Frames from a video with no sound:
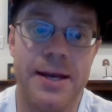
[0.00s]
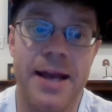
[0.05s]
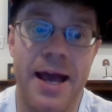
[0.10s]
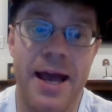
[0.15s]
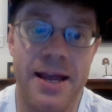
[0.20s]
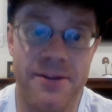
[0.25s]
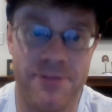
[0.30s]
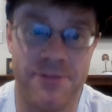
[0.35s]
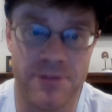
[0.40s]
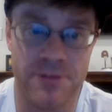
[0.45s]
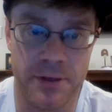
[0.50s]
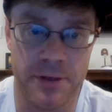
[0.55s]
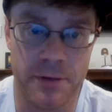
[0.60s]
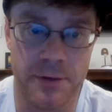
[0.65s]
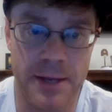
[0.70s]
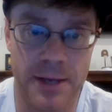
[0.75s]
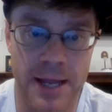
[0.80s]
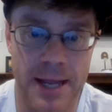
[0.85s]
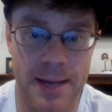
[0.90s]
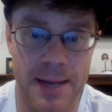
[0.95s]
nice
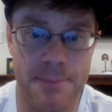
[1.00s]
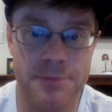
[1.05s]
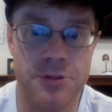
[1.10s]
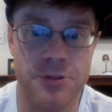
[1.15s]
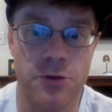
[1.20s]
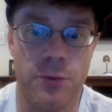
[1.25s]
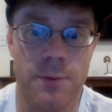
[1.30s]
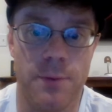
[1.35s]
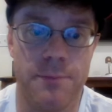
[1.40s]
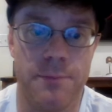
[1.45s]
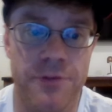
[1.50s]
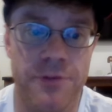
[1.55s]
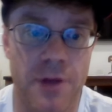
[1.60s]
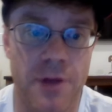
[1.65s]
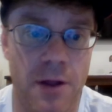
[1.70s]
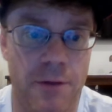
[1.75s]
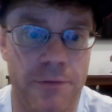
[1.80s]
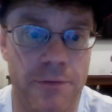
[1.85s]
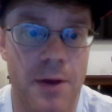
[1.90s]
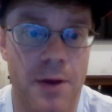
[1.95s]
little game to
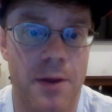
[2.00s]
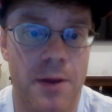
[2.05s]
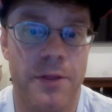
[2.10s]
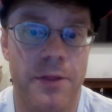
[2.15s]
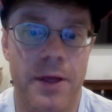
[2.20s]
himself.